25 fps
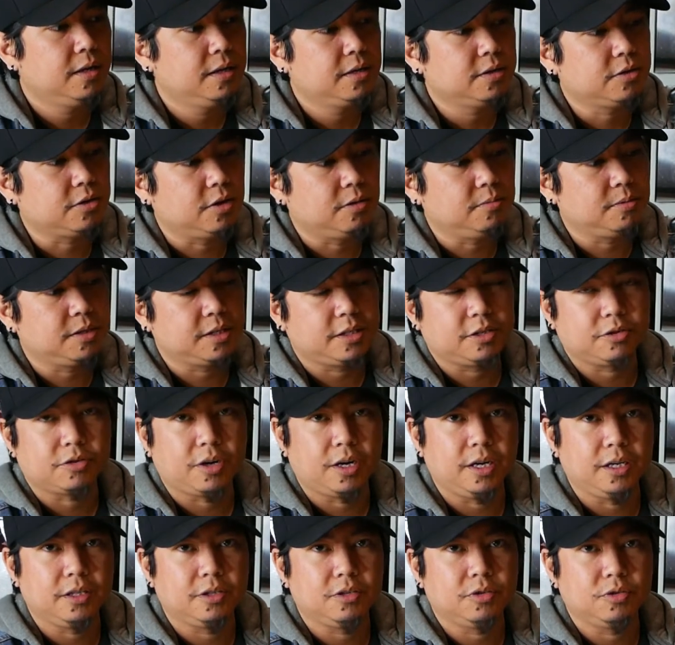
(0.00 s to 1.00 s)
So I'm just
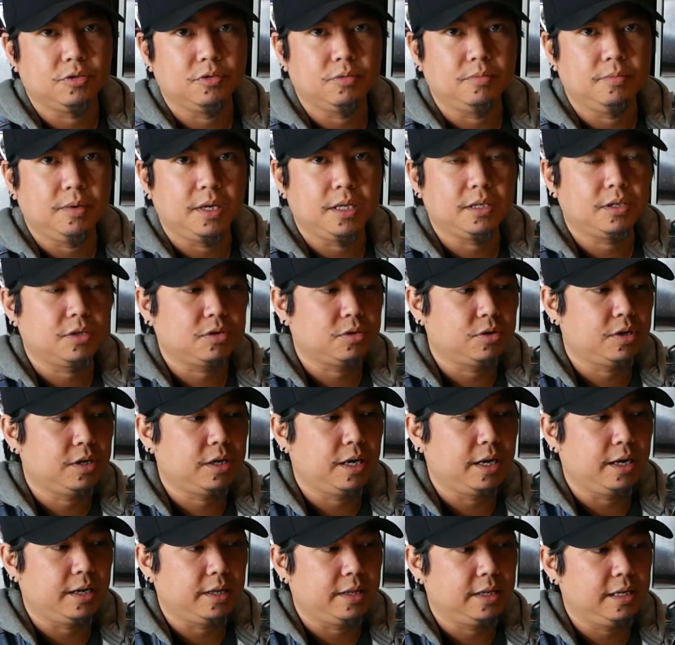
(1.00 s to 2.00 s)
trying to make sure
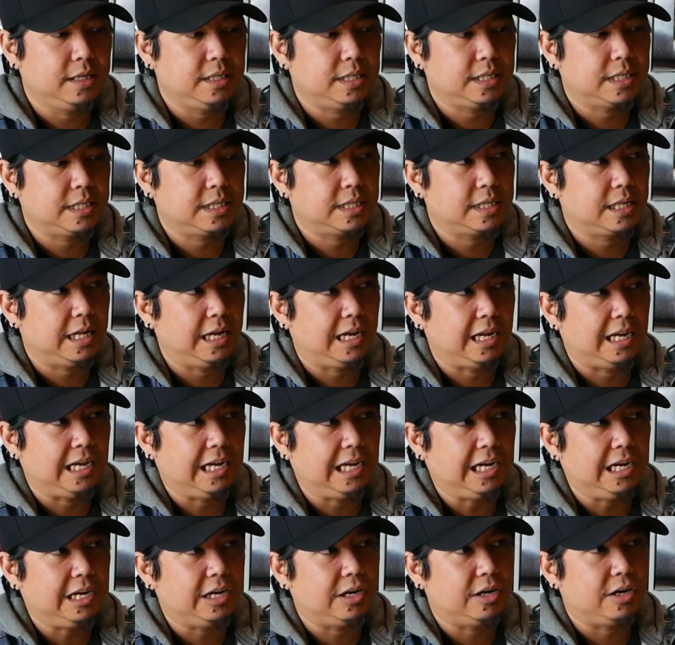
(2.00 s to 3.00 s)
that this thing
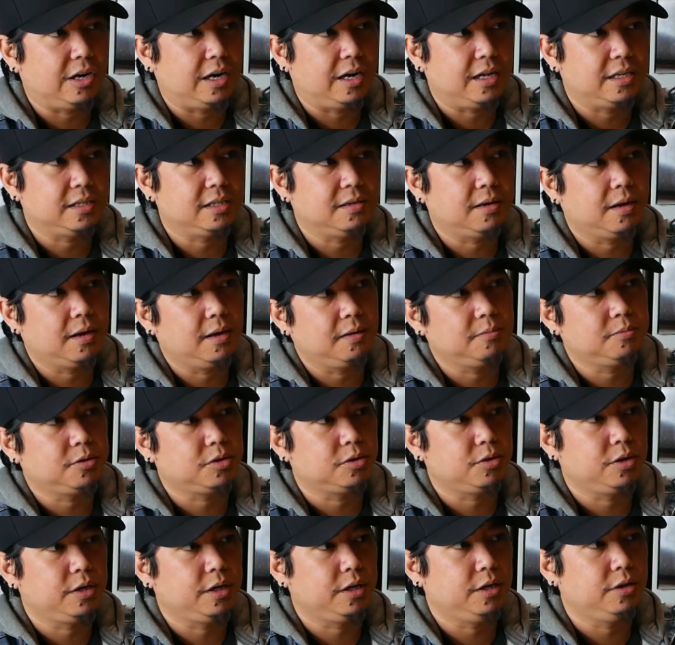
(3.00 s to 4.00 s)
here, as I'm
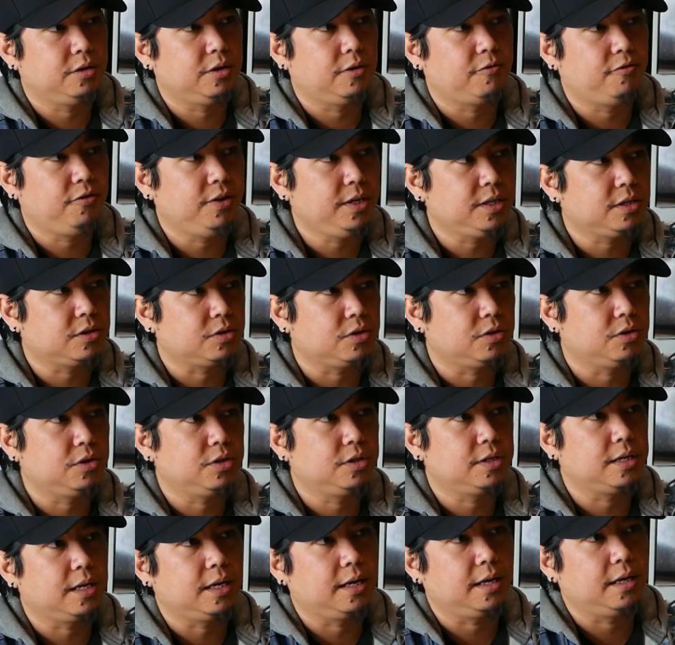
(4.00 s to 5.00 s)
showing you the
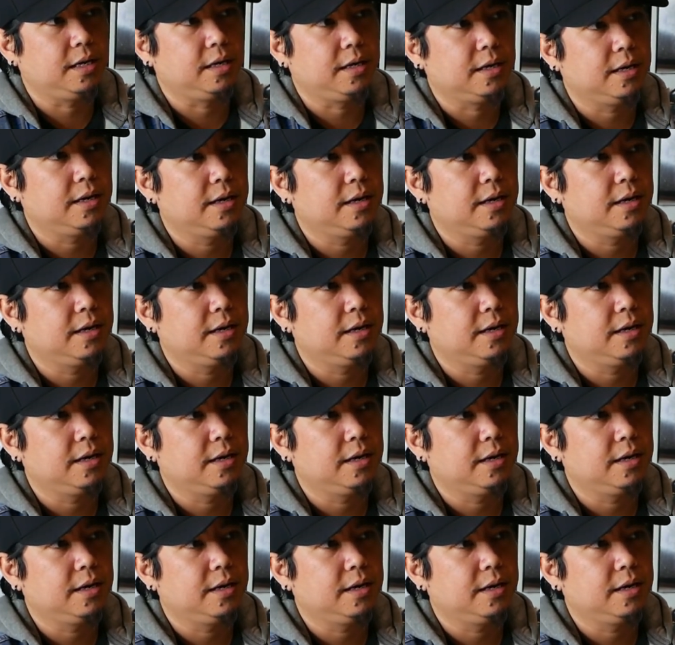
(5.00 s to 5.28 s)
features and